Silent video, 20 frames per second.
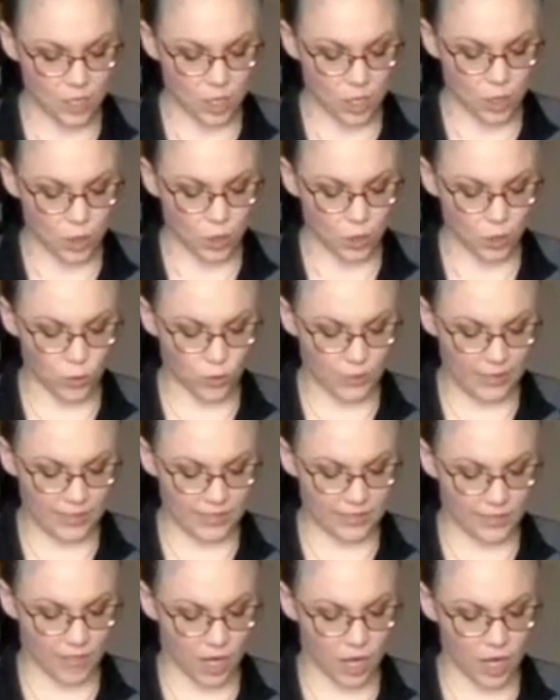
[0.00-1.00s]
who is
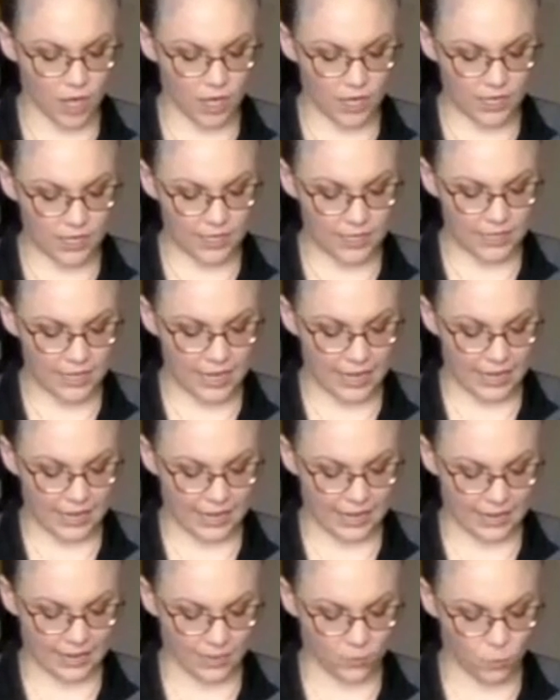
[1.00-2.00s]
on
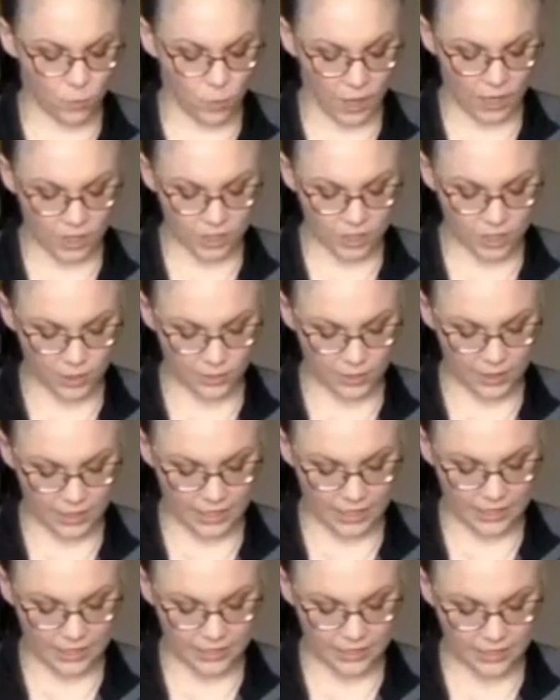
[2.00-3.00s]
and watching with
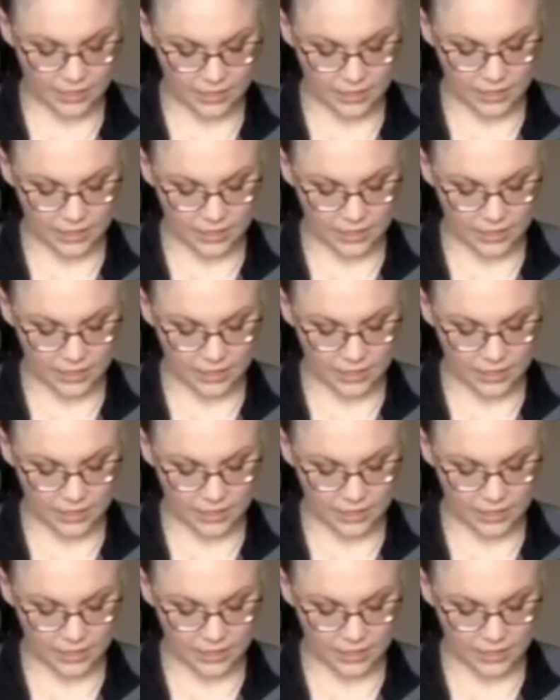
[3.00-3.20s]
us